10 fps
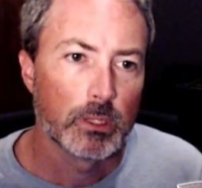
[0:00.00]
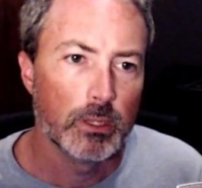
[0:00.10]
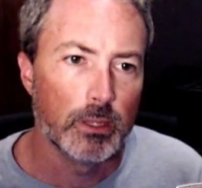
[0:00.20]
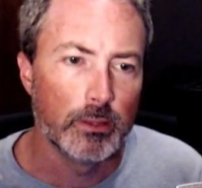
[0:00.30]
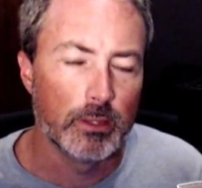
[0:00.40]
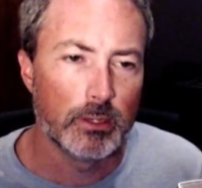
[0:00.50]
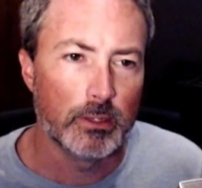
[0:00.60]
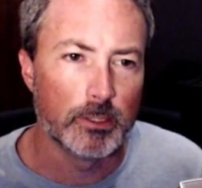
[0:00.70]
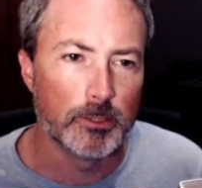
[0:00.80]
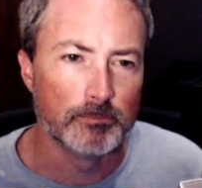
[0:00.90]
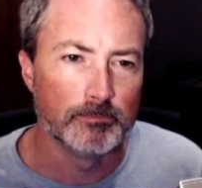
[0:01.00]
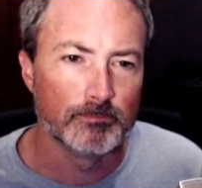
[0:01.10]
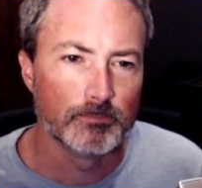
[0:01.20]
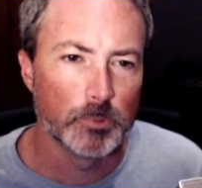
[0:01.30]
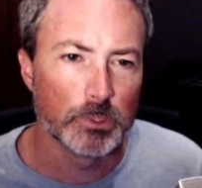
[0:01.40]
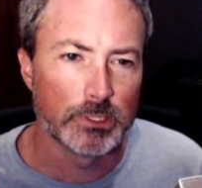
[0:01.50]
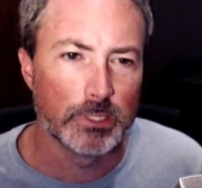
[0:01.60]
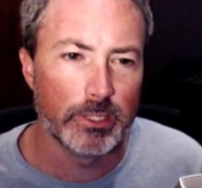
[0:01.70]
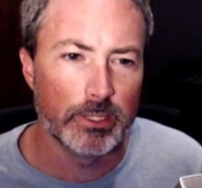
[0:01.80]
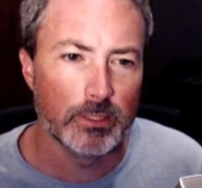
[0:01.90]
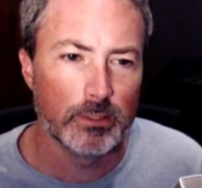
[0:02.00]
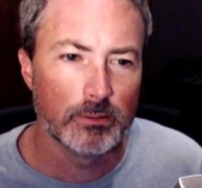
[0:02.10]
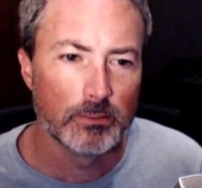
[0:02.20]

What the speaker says: and then we'll say